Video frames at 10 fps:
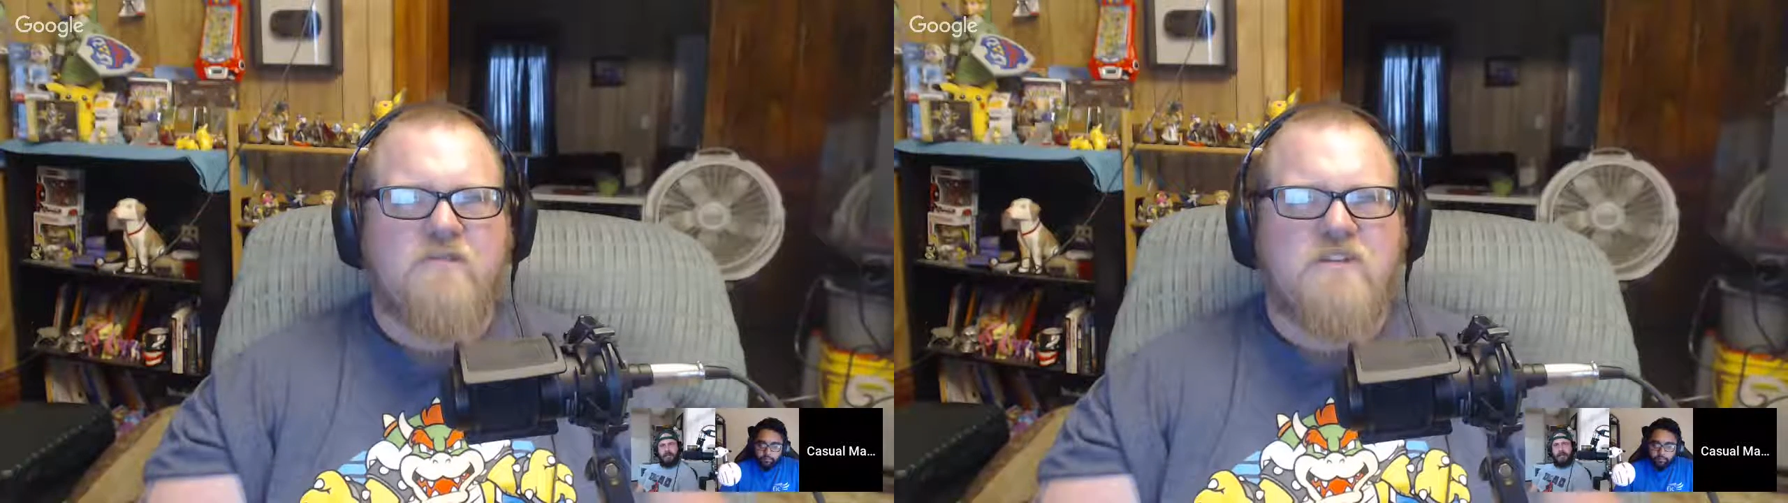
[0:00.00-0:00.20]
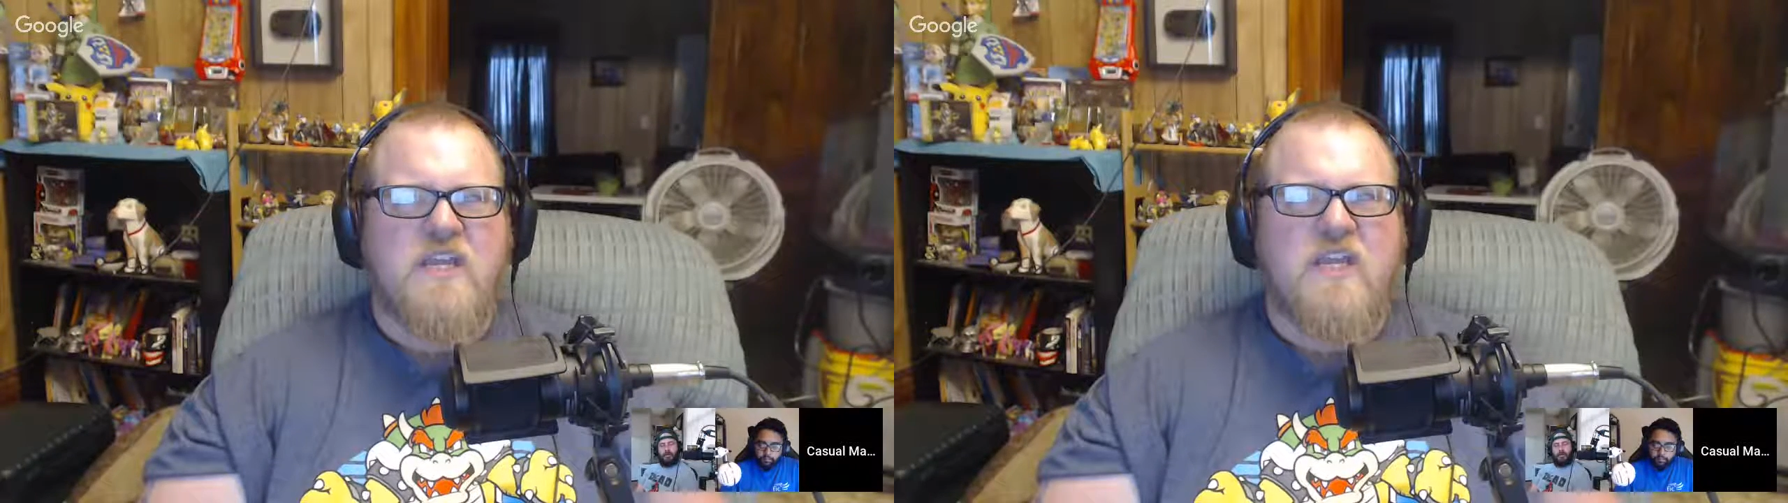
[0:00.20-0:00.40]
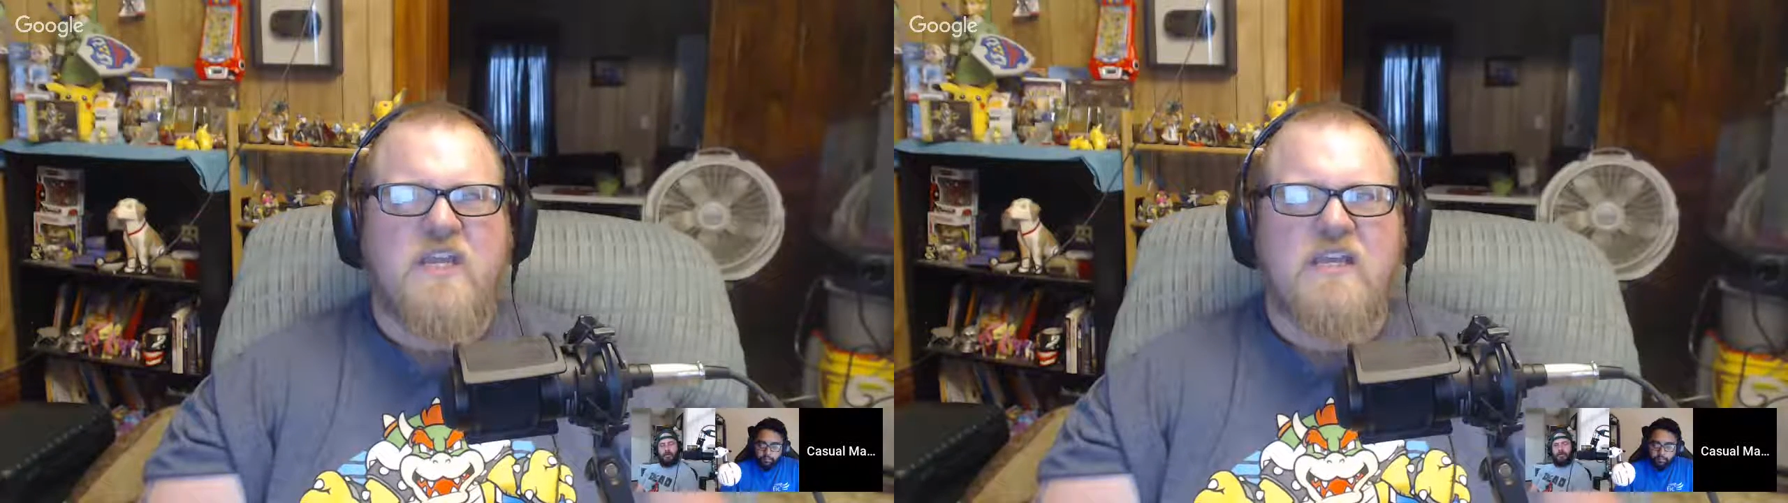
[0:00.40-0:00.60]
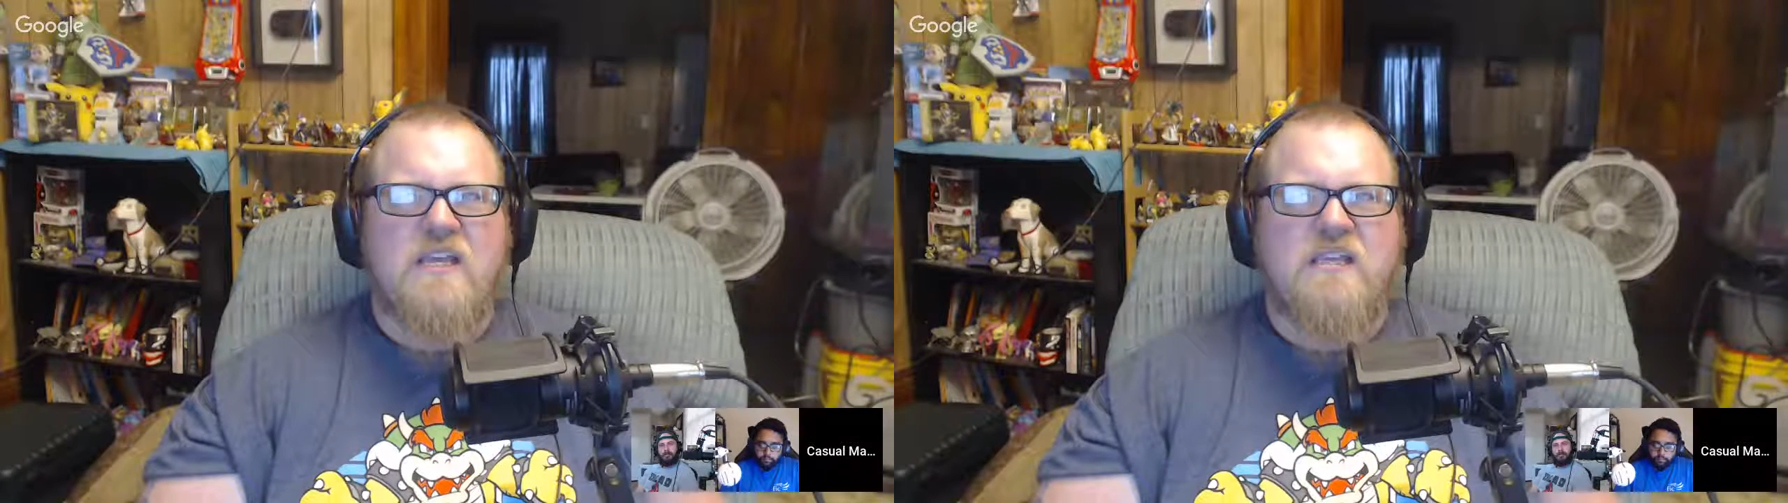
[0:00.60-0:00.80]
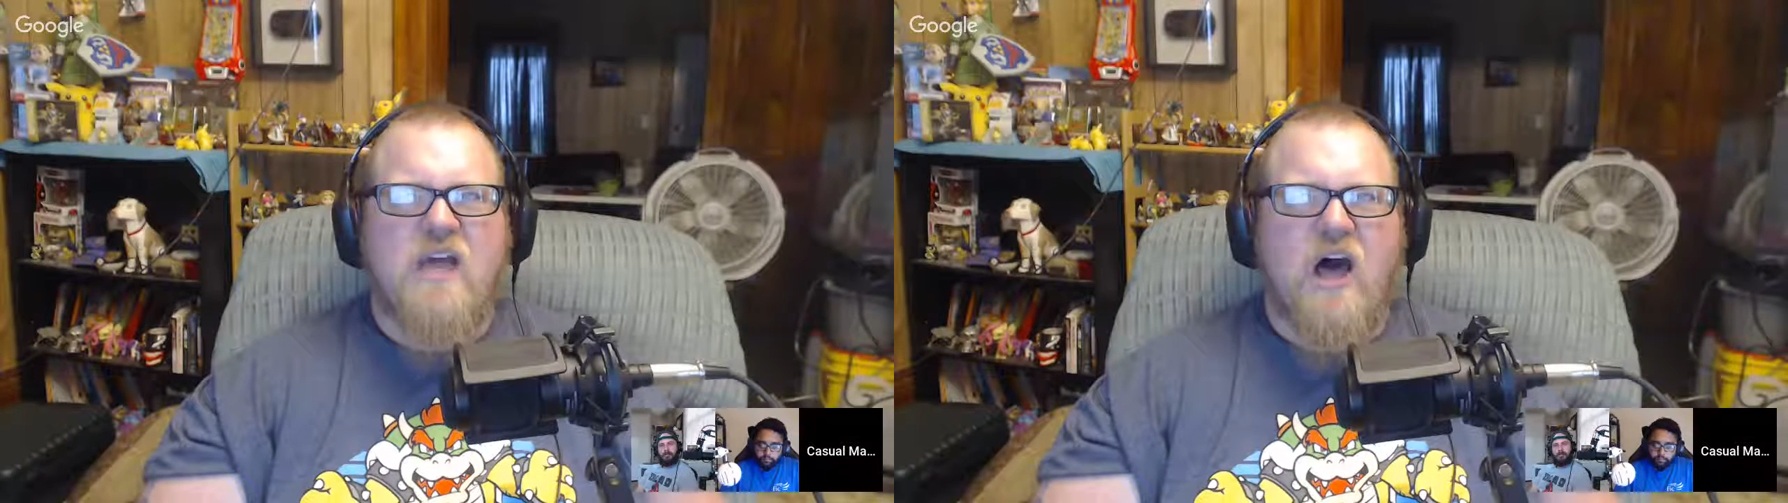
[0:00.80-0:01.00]
she
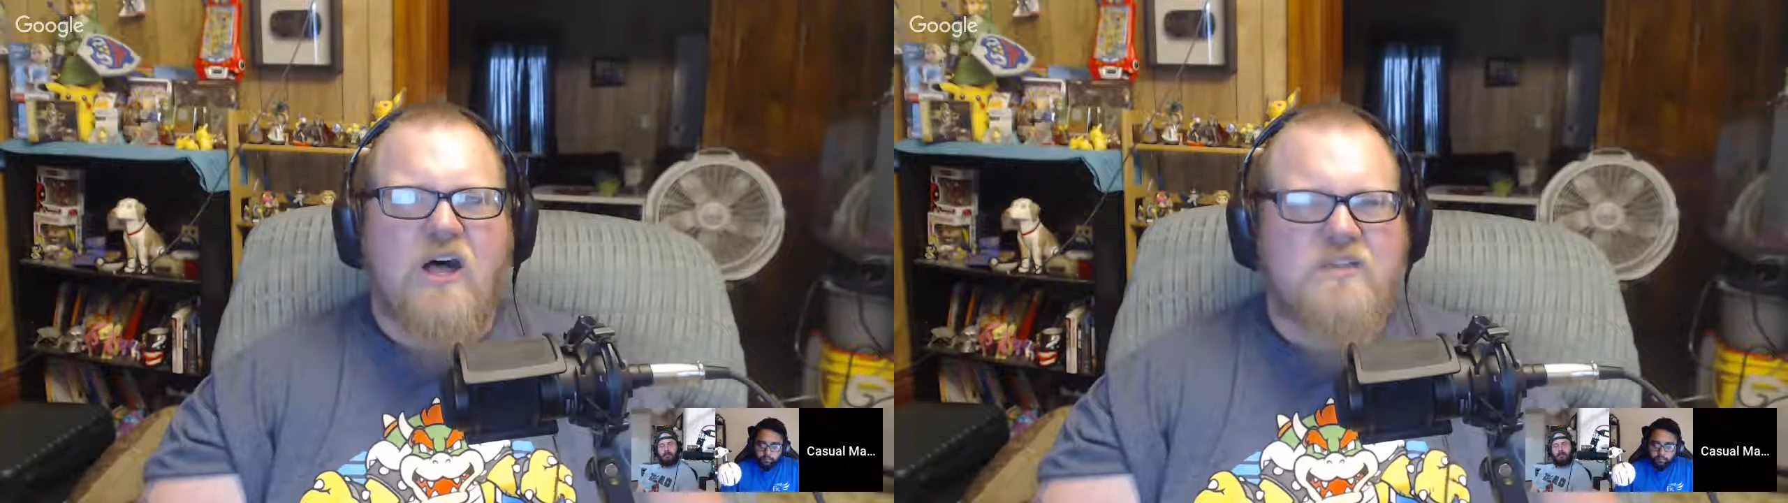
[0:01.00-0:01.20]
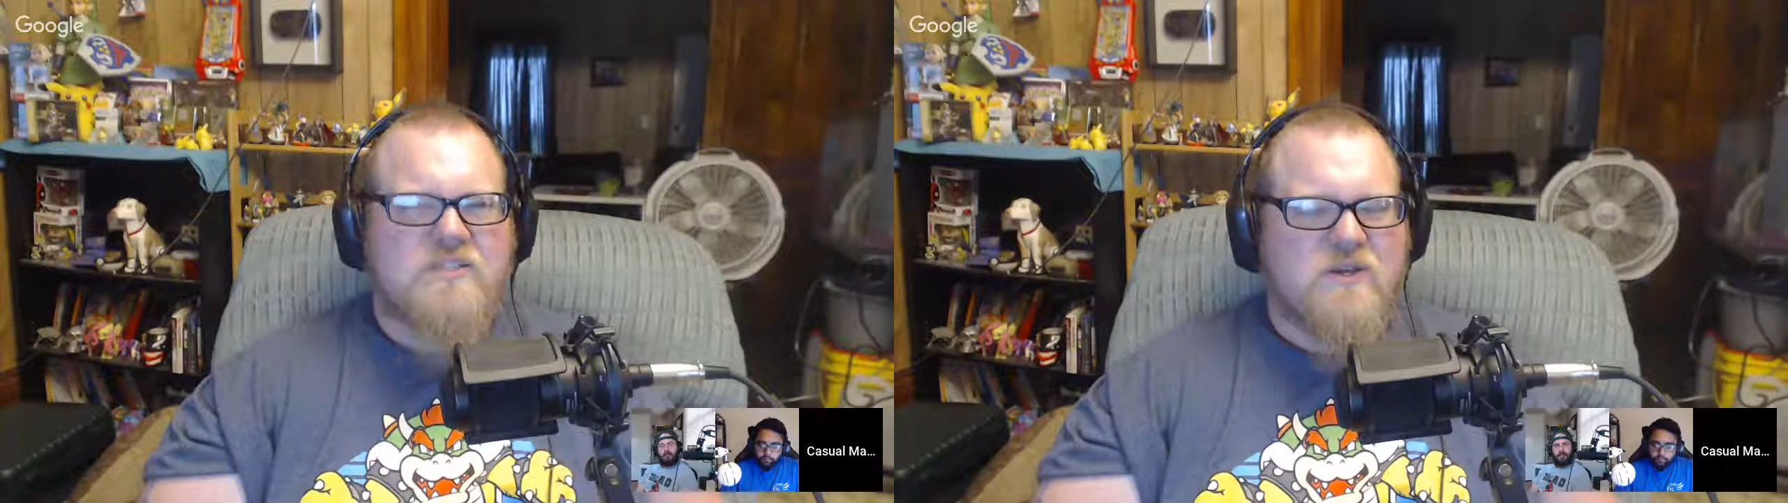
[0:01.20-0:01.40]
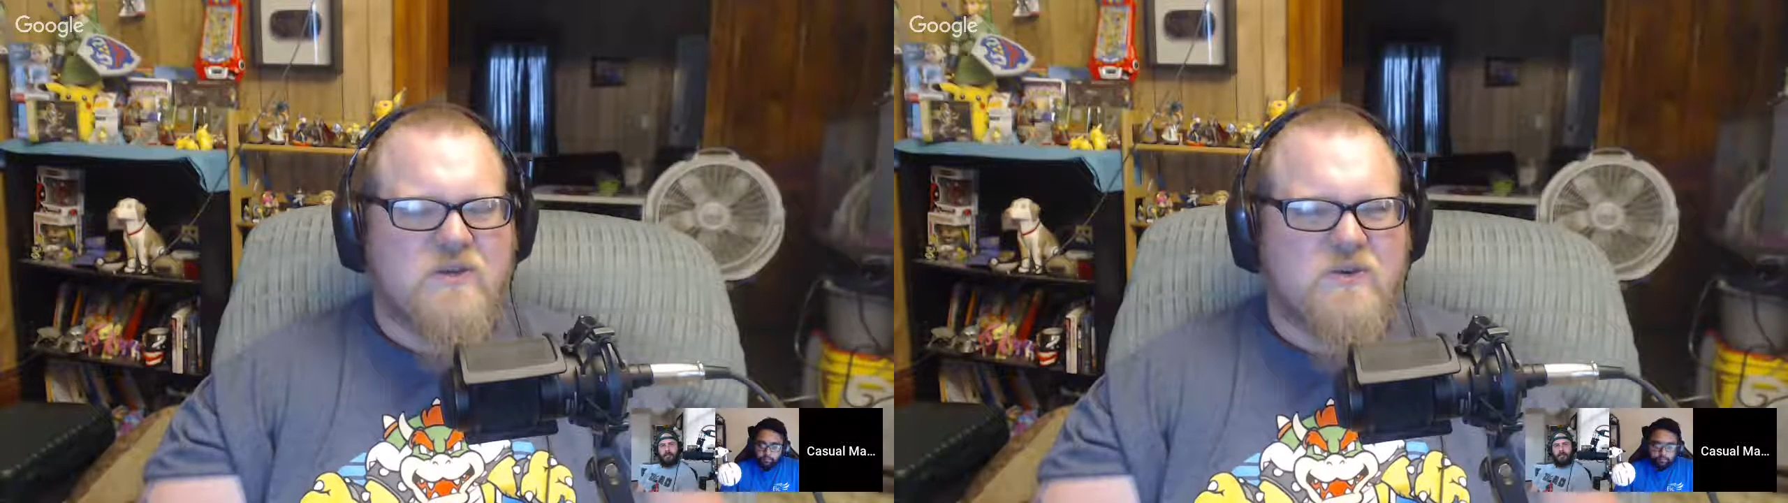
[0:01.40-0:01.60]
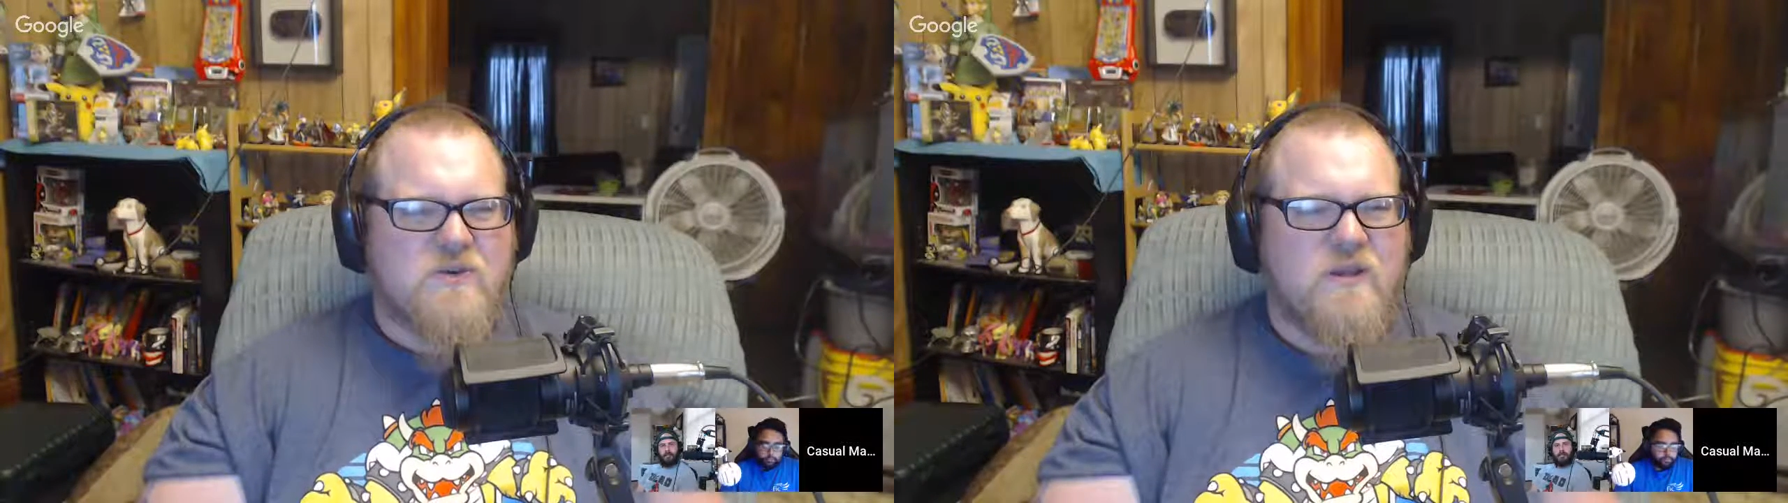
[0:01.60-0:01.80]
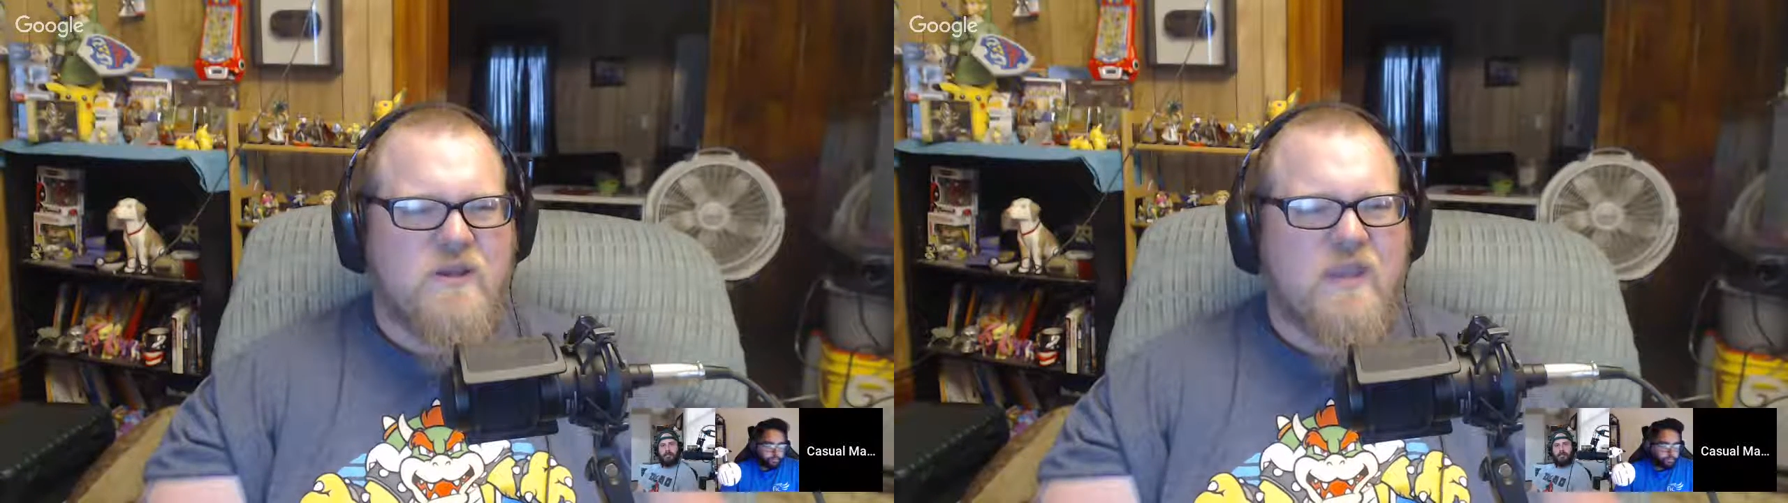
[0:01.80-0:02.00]
is also